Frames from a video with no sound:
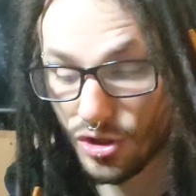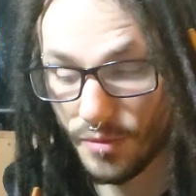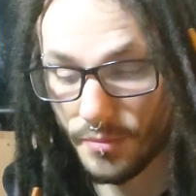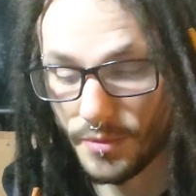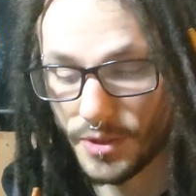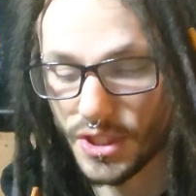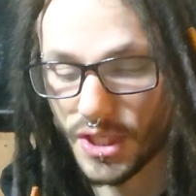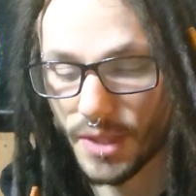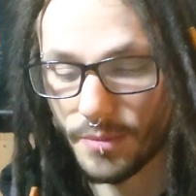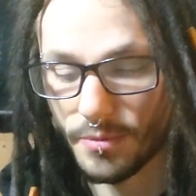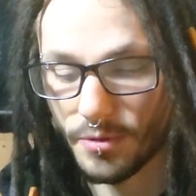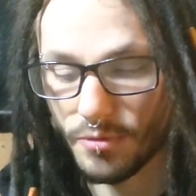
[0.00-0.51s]
a
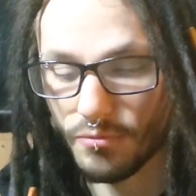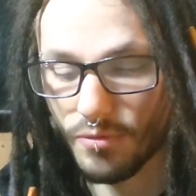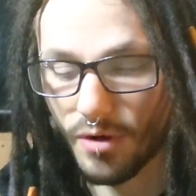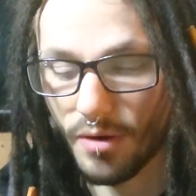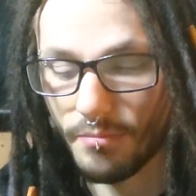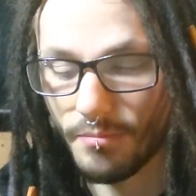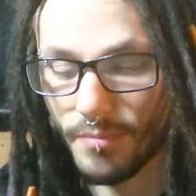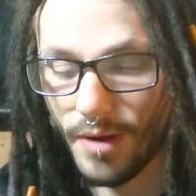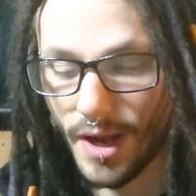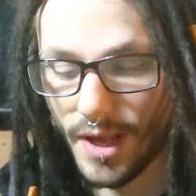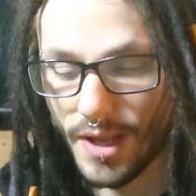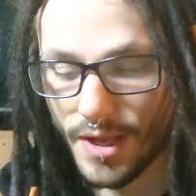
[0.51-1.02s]
German Shepherd
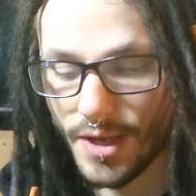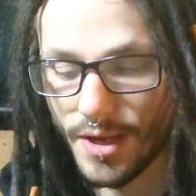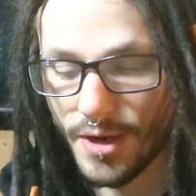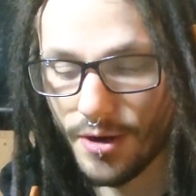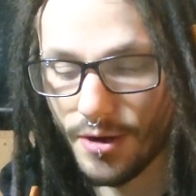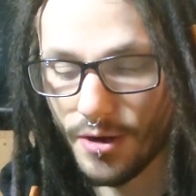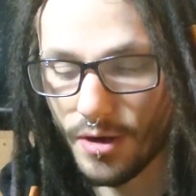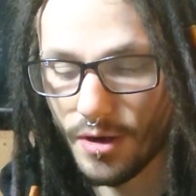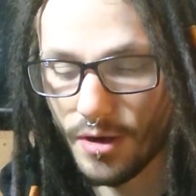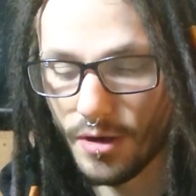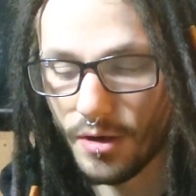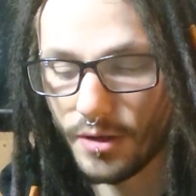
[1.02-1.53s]
run by
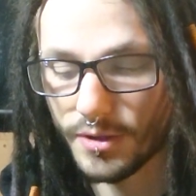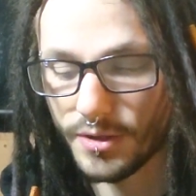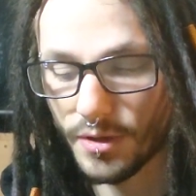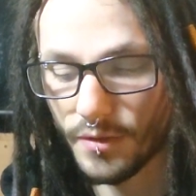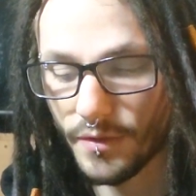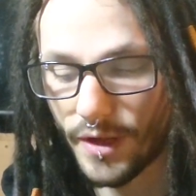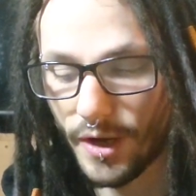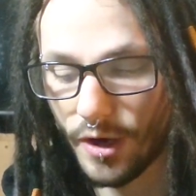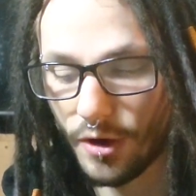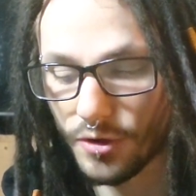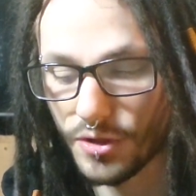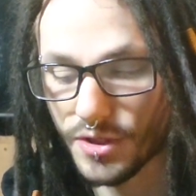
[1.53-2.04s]
here, until
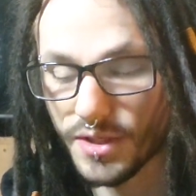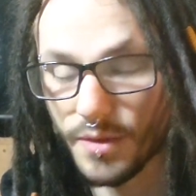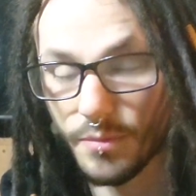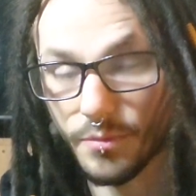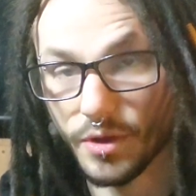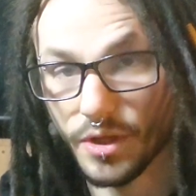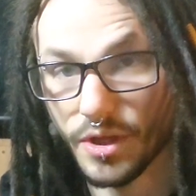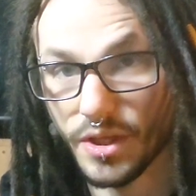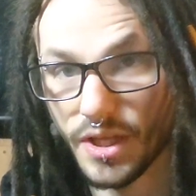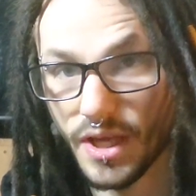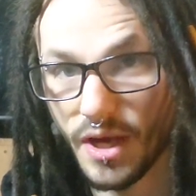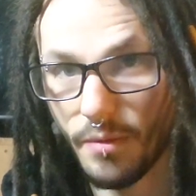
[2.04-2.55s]
they heard
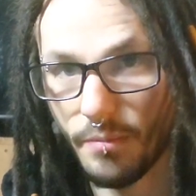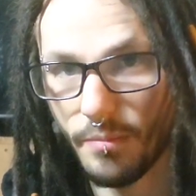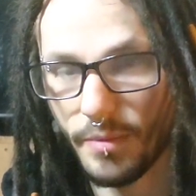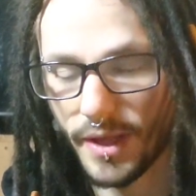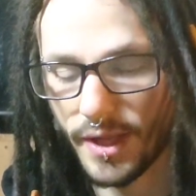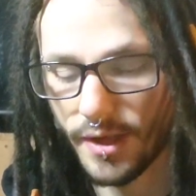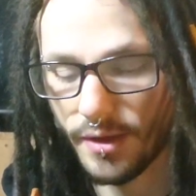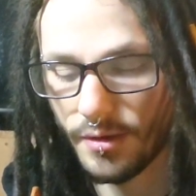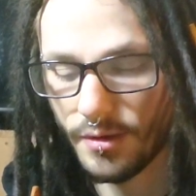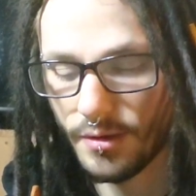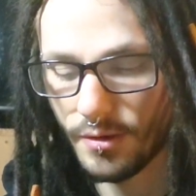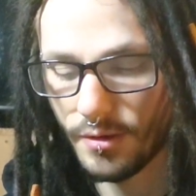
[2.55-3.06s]
something
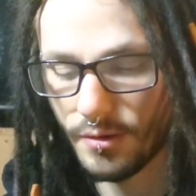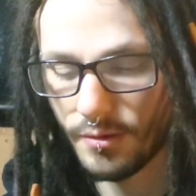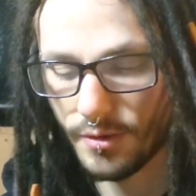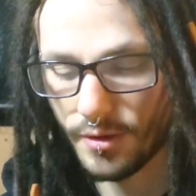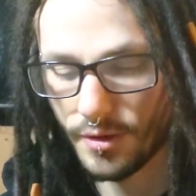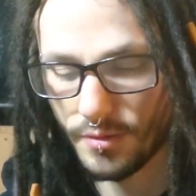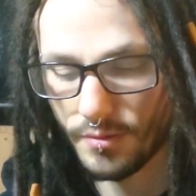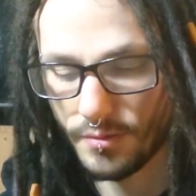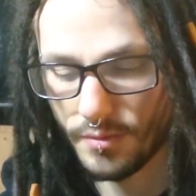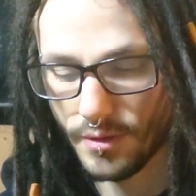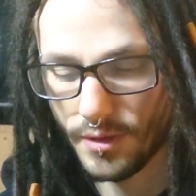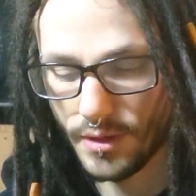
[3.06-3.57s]
yelping. Oh
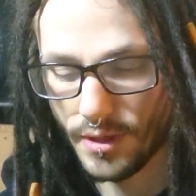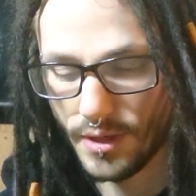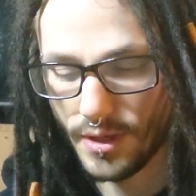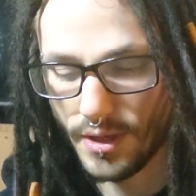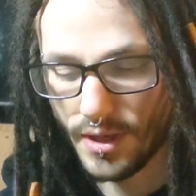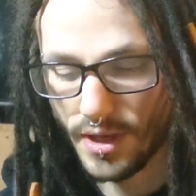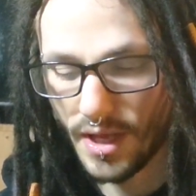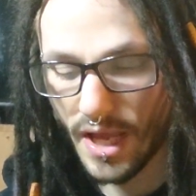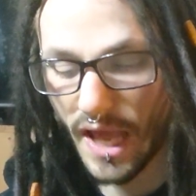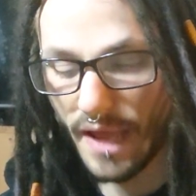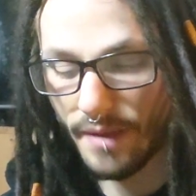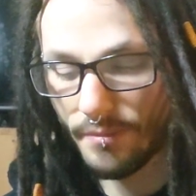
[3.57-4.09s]
no.
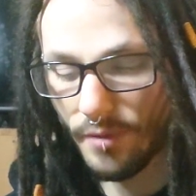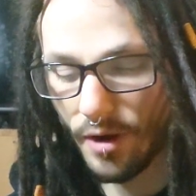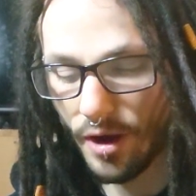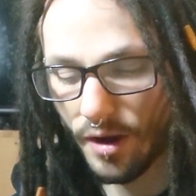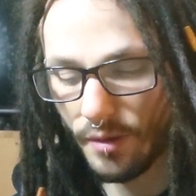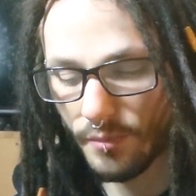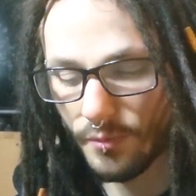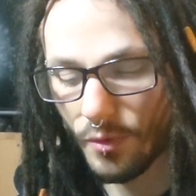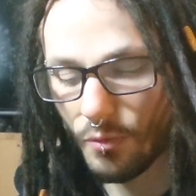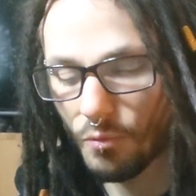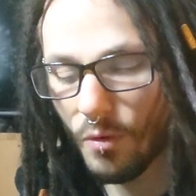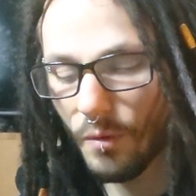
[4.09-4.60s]
Hey
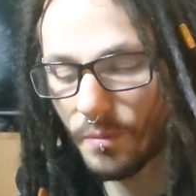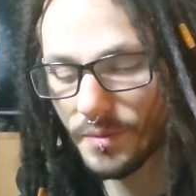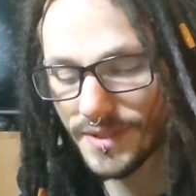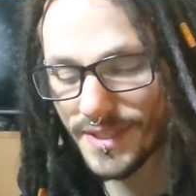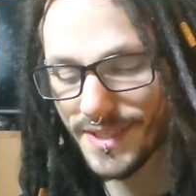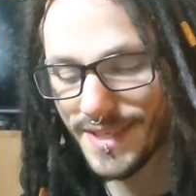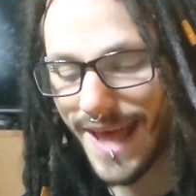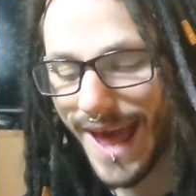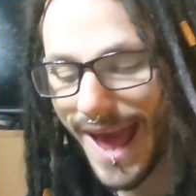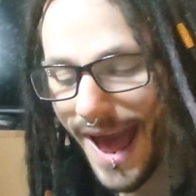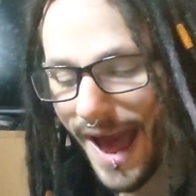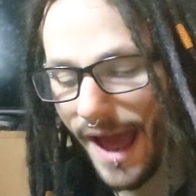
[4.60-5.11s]
mom, what
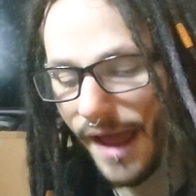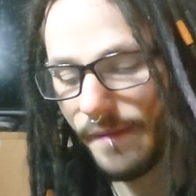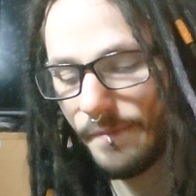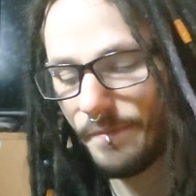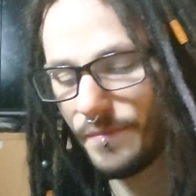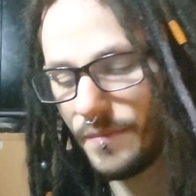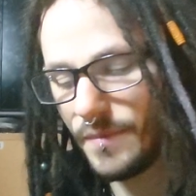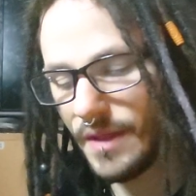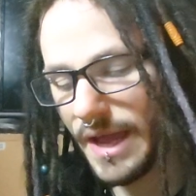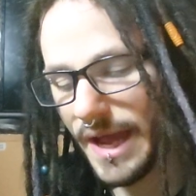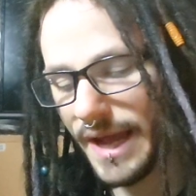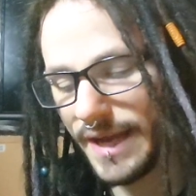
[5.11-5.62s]
was that?
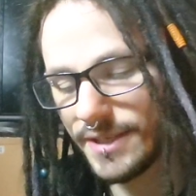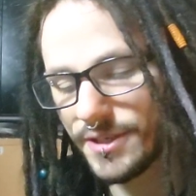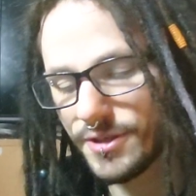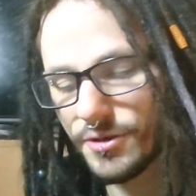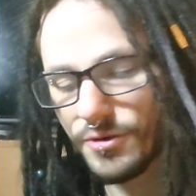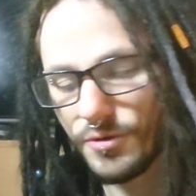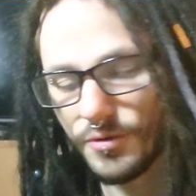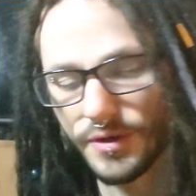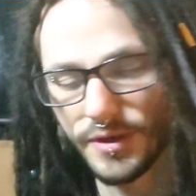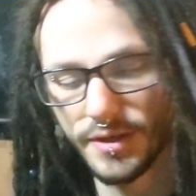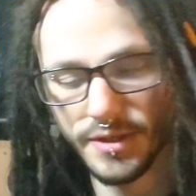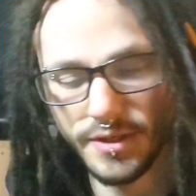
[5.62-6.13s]

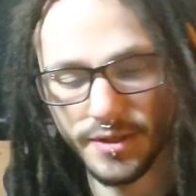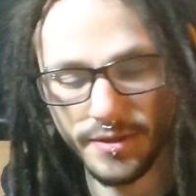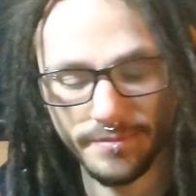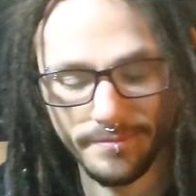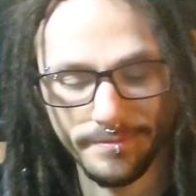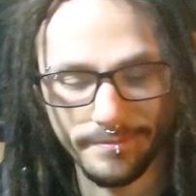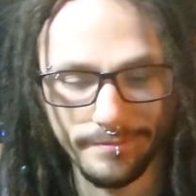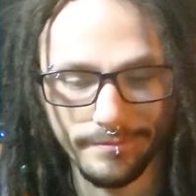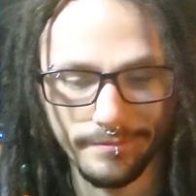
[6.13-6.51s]
asked Chris.